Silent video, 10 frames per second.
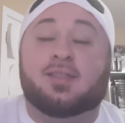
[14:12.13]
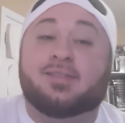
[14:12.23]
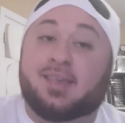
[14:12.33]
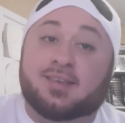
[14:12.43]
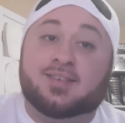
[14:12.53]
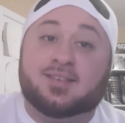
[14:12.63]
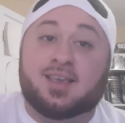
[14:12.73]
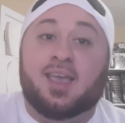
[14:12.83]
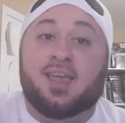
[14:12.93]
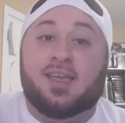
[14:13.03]
This
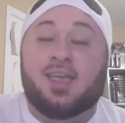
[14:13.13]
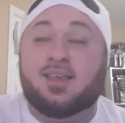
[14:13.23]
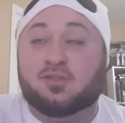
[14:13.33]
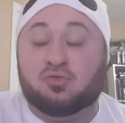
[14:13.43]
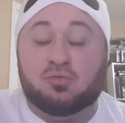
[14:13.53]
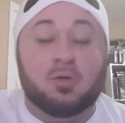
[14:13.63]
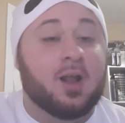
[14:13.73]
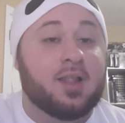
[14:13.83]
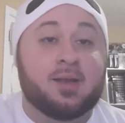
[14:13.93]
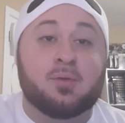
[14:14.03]
is
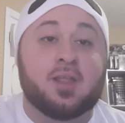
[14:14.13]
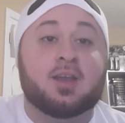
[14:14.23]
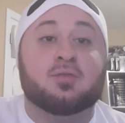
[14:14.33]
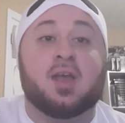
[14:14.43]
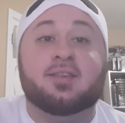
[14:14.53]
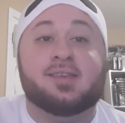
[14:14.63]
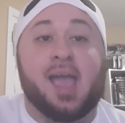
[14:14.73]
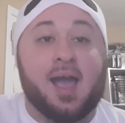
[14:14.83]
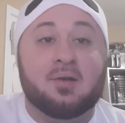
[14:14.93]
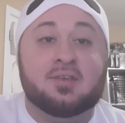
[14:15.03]
really, really crazy
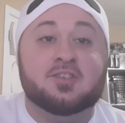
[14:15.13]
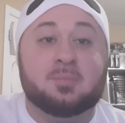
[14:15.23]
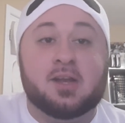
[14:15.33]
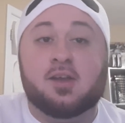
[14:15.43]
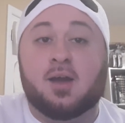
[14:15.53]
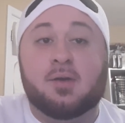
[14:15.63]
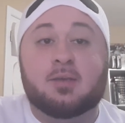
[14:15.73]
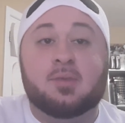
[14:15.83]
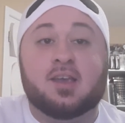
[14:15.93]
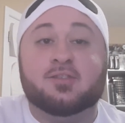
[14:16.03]
how these been going,
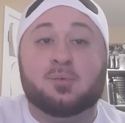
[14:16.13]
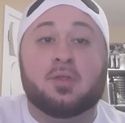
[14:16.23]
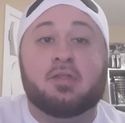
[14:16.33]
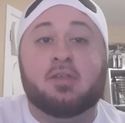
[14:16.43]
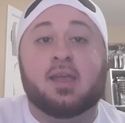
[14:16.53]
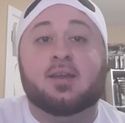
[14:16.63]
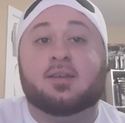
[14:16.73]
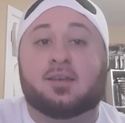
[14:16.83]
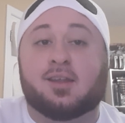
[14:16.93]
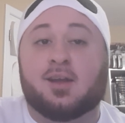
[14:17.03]
because you would think,
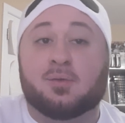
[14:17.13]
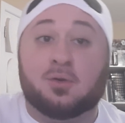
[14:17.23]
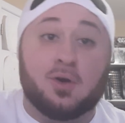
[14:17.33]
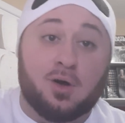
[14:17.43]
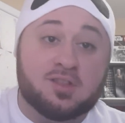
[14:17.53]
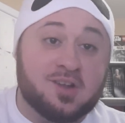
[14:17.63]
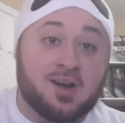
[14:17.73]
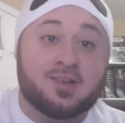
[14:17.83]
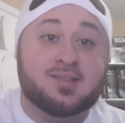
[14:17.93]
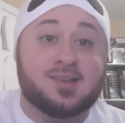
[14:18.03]
they're alt
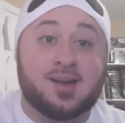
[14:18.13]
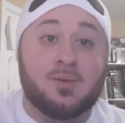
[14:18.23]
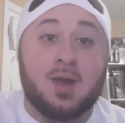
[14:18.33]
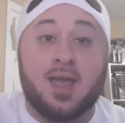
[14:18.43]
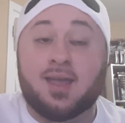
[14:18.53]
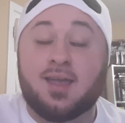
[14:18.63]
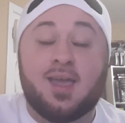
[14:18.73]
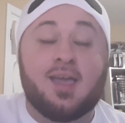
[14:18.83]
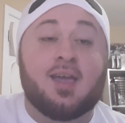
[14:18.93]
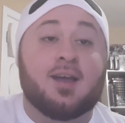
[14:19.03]
arts in a way.
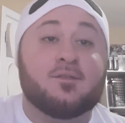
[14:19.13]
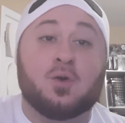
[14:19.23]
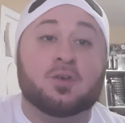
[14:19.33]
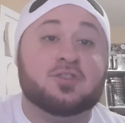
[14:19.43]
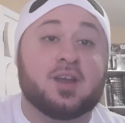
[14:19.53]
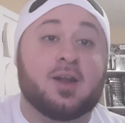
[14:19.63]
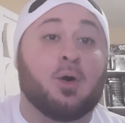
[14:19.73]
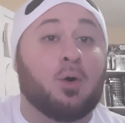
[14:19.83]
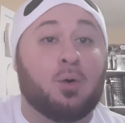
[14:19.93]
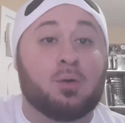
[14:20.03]
Of course, they're going to
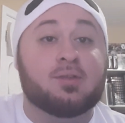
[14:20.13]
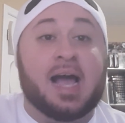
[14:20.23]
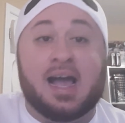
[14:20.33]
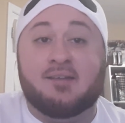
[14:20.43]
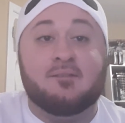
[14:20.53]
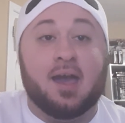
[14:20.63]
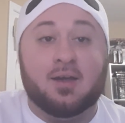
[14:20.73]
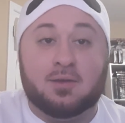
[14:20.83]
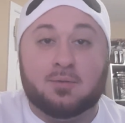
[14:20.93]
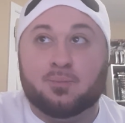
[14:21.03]
hold high
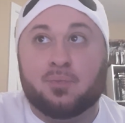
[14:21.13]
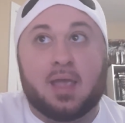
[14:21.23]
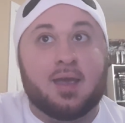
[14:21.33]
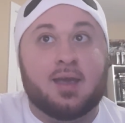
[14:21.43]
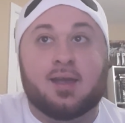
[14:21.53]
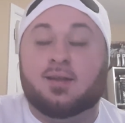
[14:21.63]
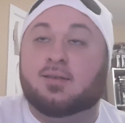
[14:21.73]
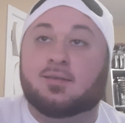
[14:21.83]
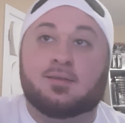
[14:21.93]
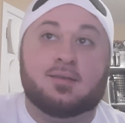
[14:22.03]
value. And
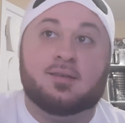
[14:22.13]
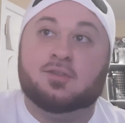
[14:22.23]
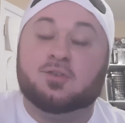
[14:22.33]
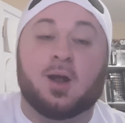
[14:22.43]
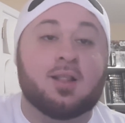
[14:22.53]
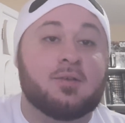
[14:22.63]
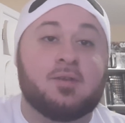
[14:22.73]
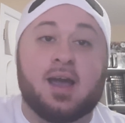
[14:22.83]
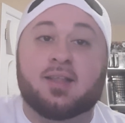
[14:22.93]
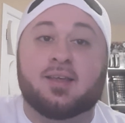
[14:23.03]
Scarlet
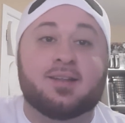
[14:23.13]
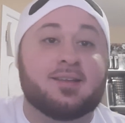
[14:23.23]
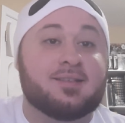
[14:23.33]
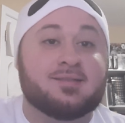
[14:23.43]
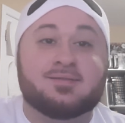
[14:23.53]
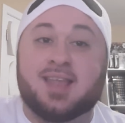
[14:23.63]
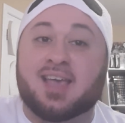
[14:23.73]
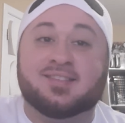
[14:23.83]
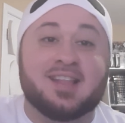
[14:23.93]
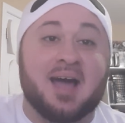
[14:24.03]
Violet
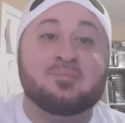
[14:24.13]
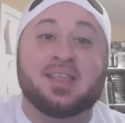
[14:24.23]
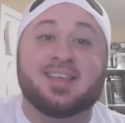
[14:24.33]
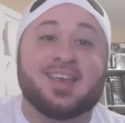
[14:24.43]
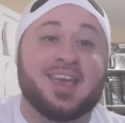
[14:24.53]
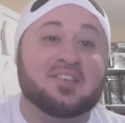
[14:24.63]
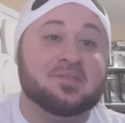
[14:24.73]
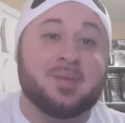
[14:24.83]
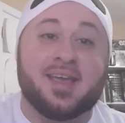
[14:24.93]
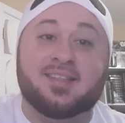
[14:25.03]
has not been the case,
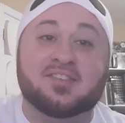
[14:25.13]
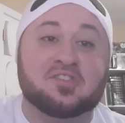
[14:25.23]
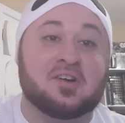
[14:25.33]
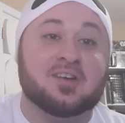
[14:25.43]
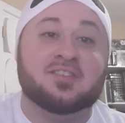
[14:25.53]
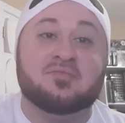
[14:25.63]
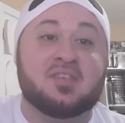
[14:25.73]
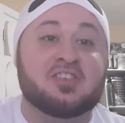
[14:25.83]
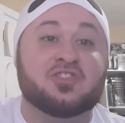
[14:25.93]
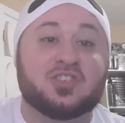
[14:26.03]
man. These cards have
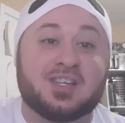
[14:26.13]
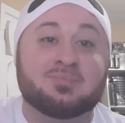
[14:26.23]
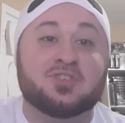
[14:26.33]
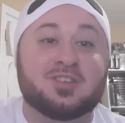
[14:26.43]
been cheap.